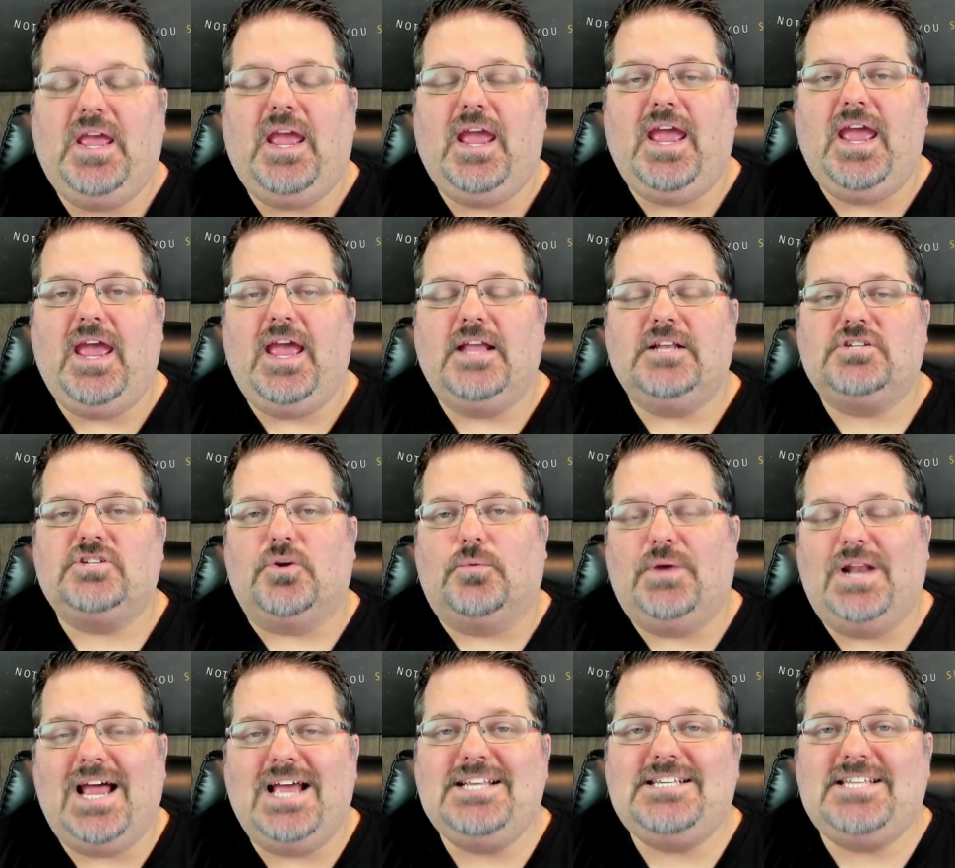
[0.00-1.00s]
And so
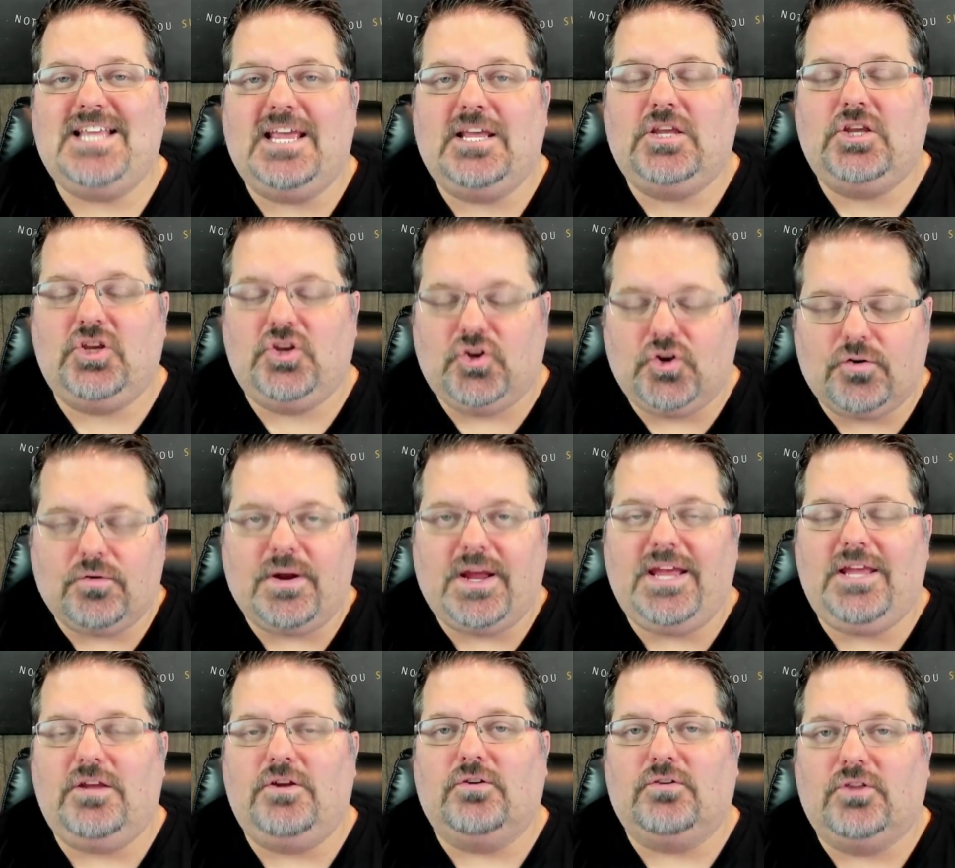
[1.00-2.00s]
when I say
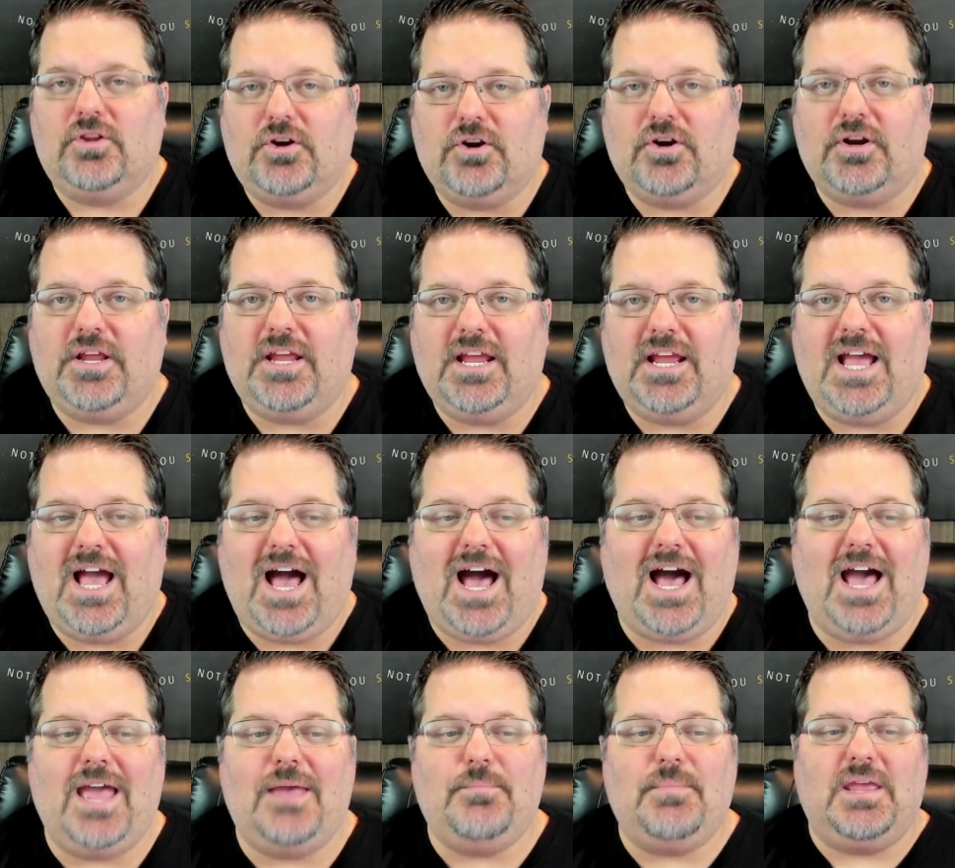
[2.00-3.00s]
curate your learning,
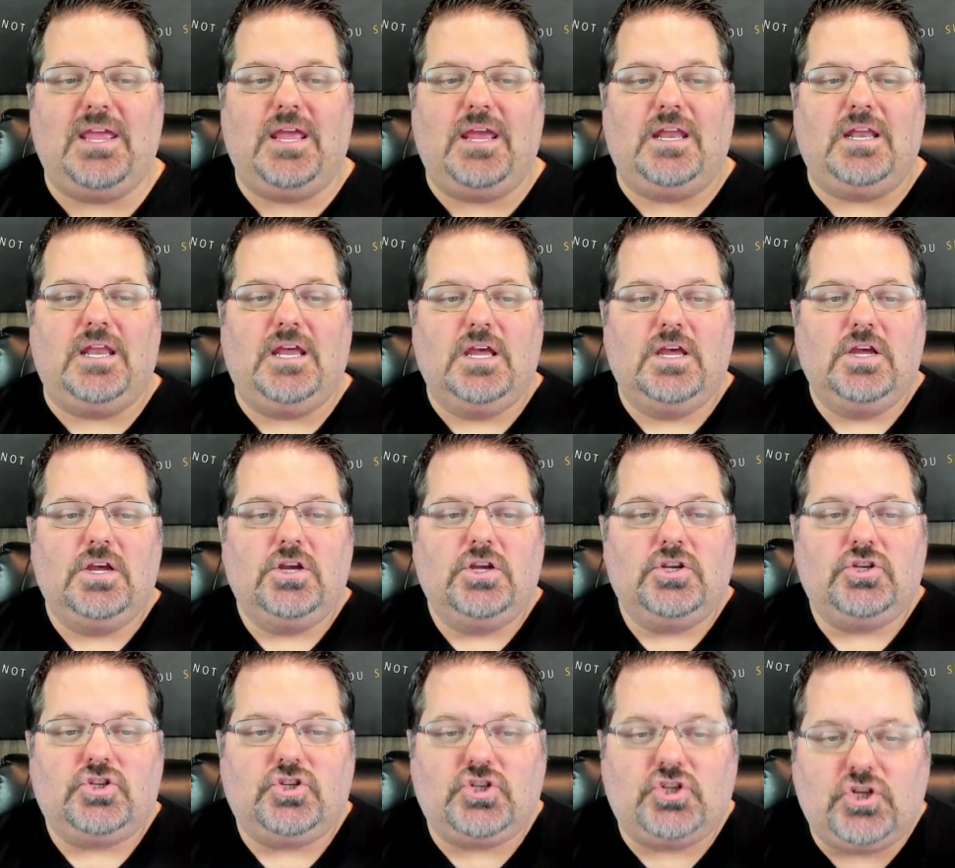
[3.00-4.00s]
I mean
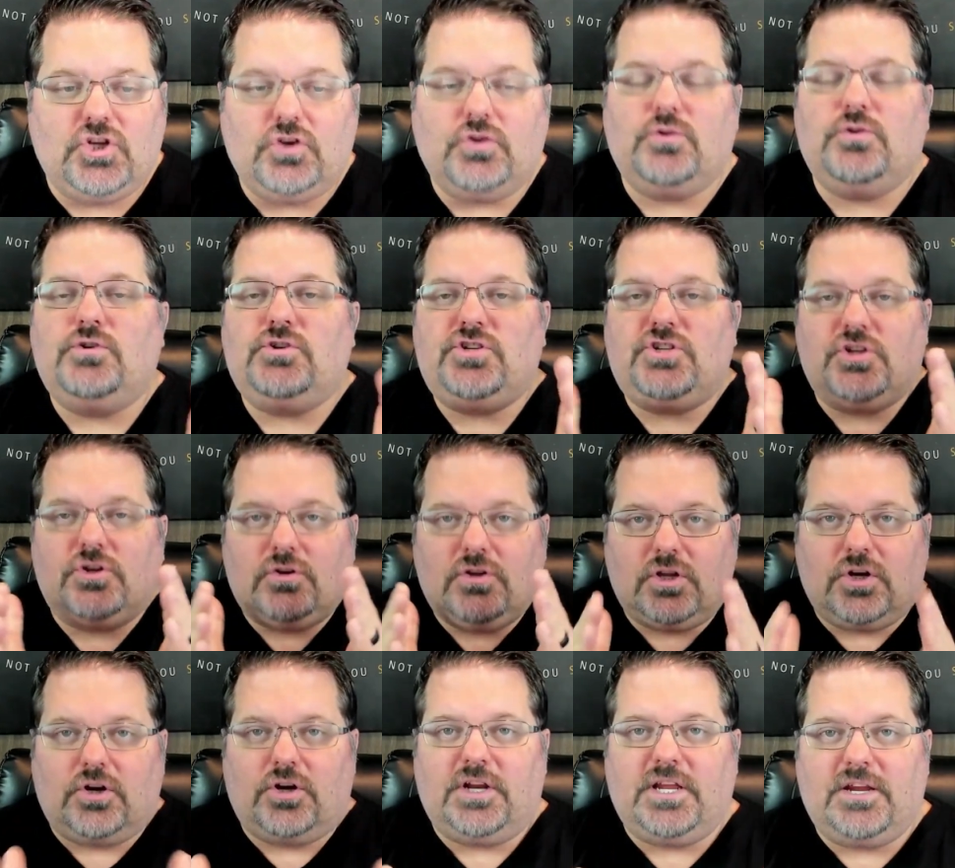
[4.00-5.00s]
choose your
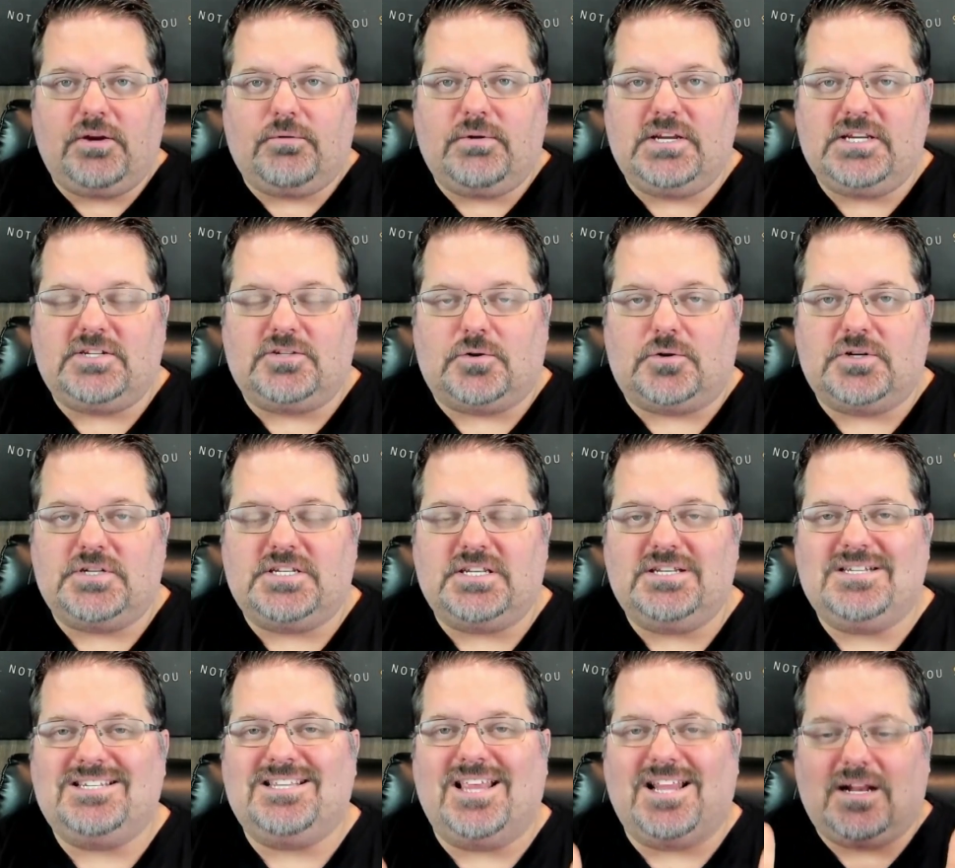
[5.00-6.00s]
learning
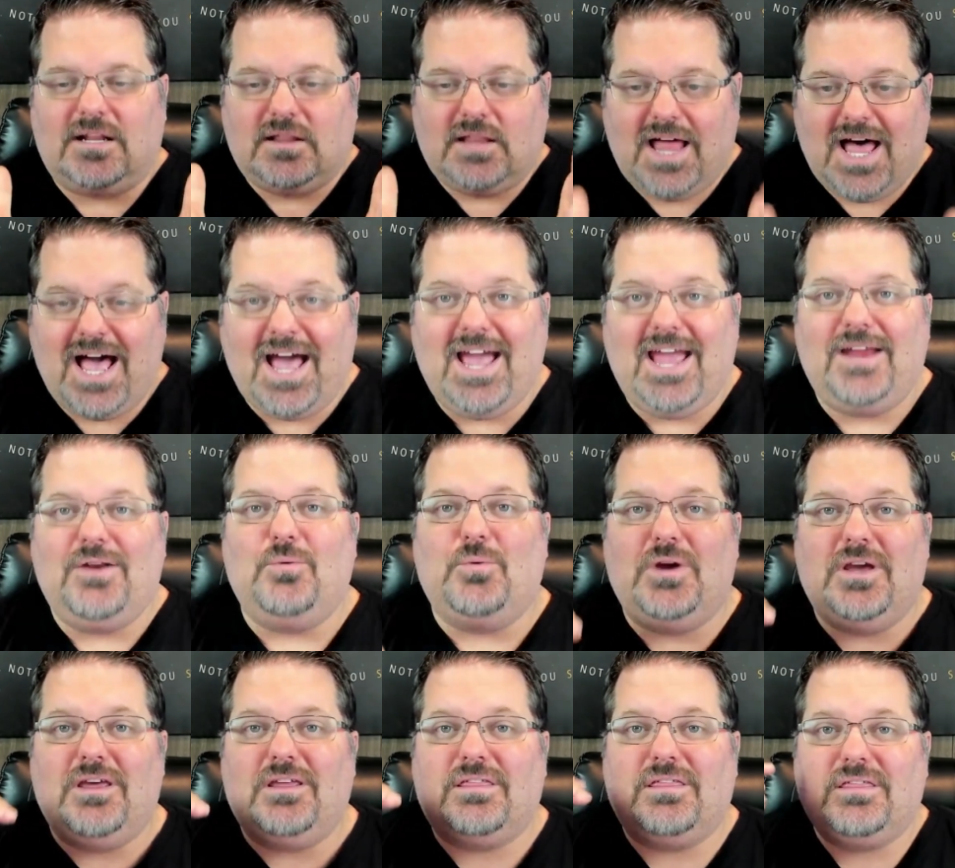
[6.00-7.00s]
resources that align
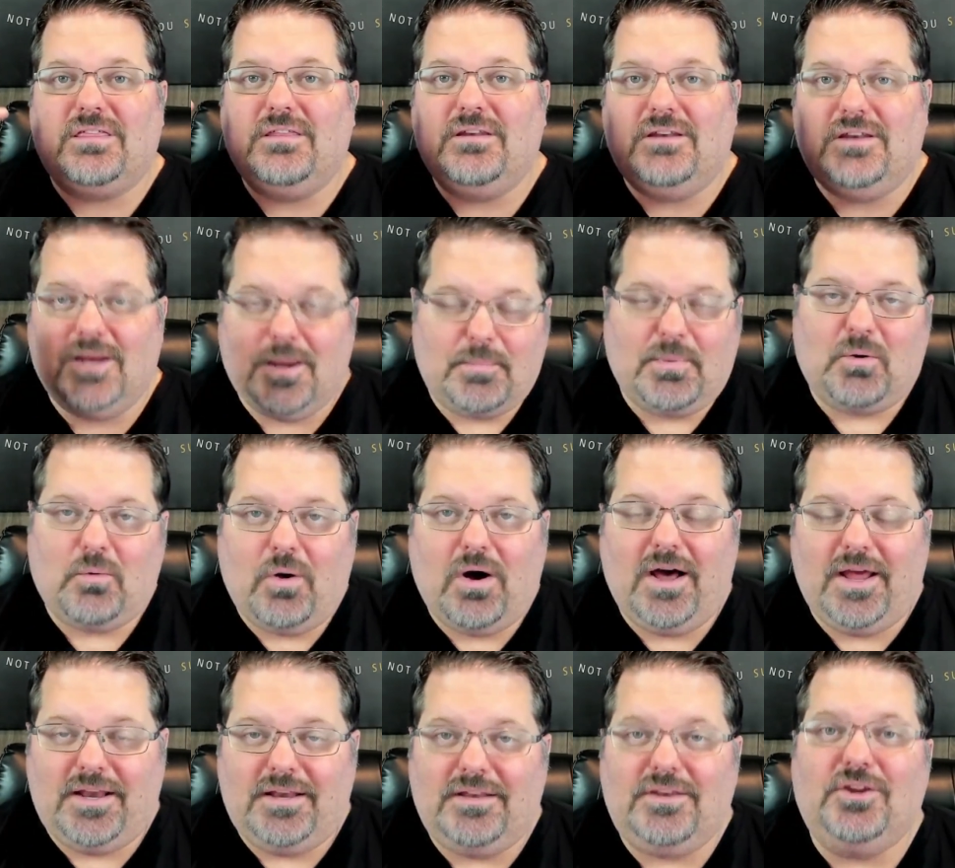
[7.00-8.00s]
with, number
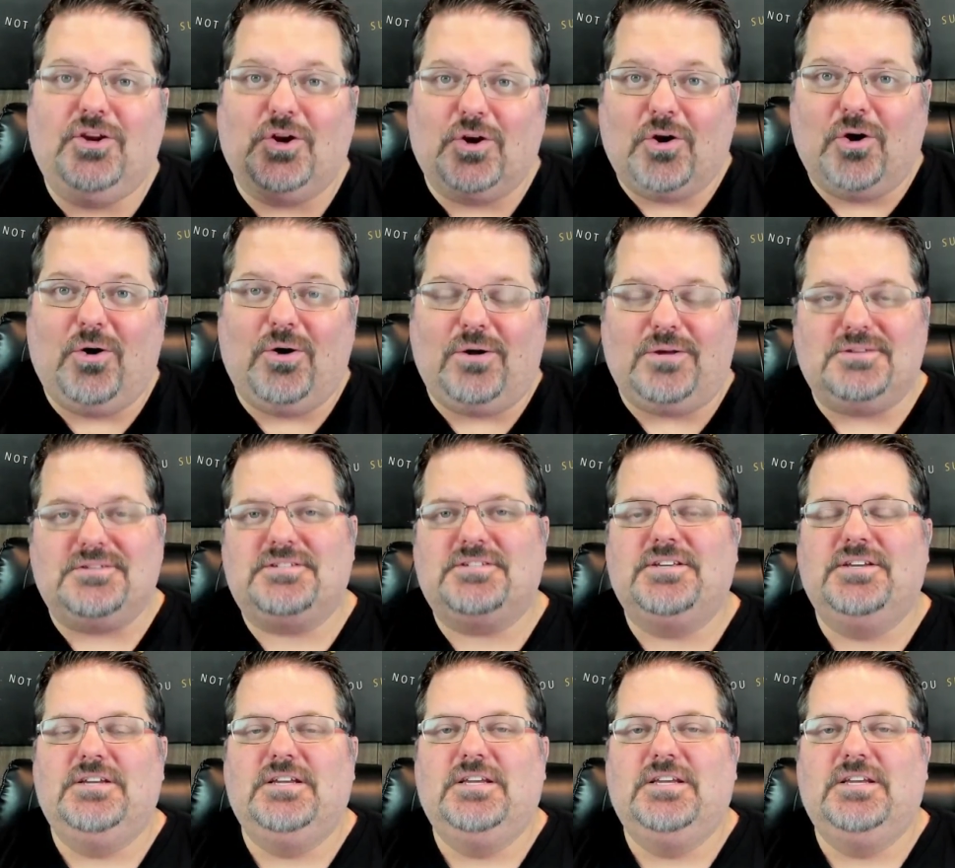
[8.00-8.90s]
one, your goals.